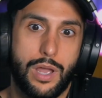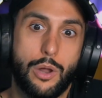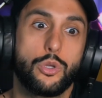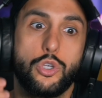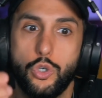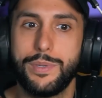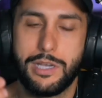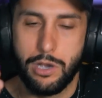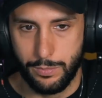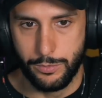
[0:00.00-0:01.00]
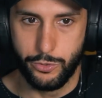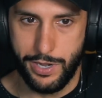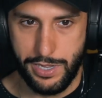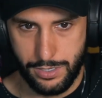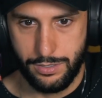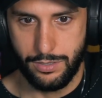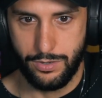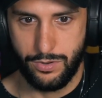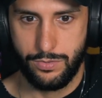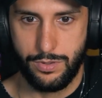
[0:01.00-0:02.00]
how do you become Drake, you
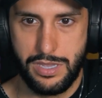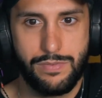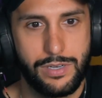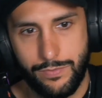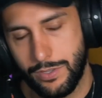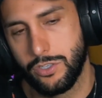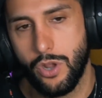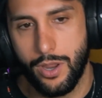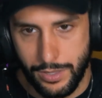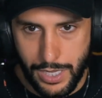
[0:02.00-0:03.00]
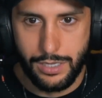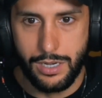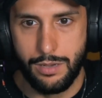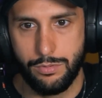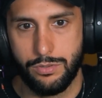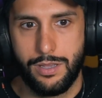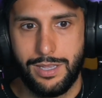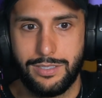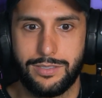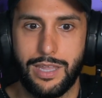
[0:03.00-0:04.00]
know, even if it's not at that level?
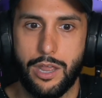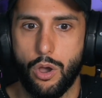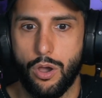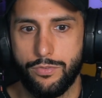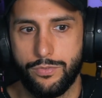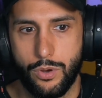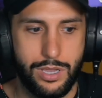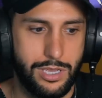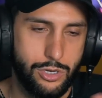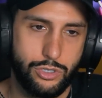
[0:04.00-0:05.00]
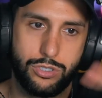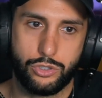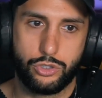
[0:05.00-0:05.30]
Instead of, okay, here's this